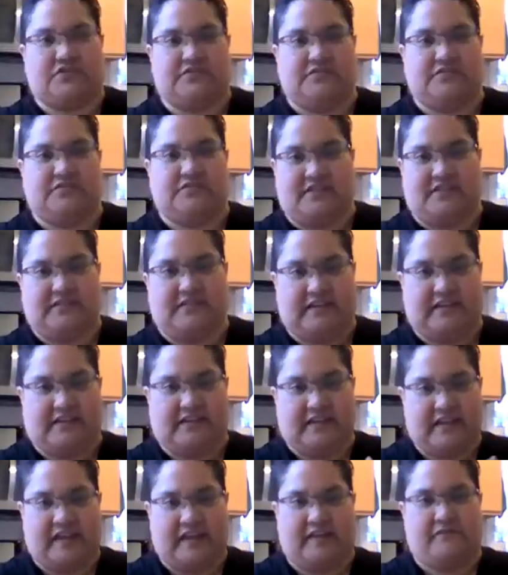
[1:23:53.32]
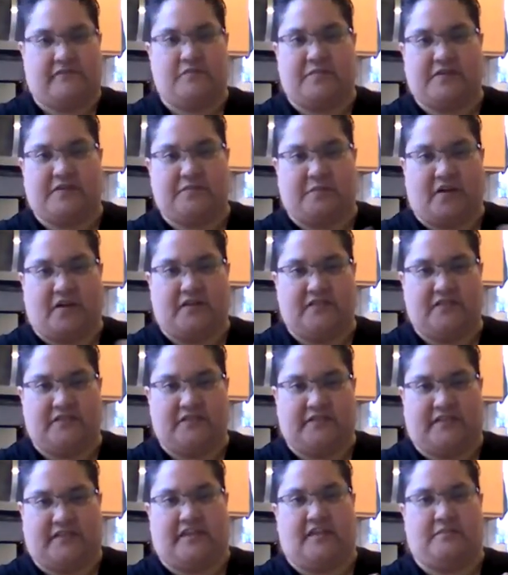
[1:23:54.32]
that everybody's part of the
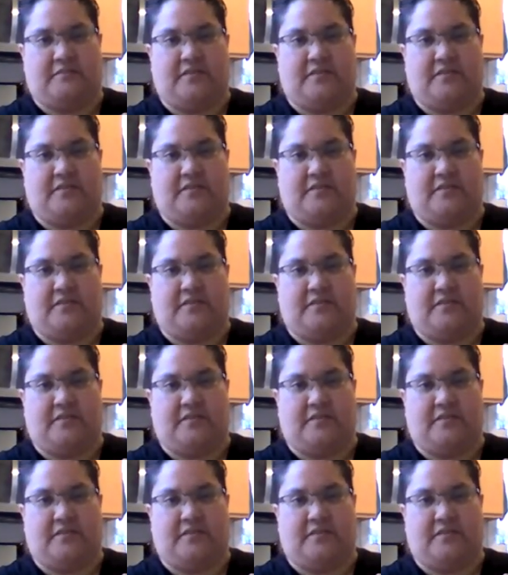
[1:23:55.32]
team.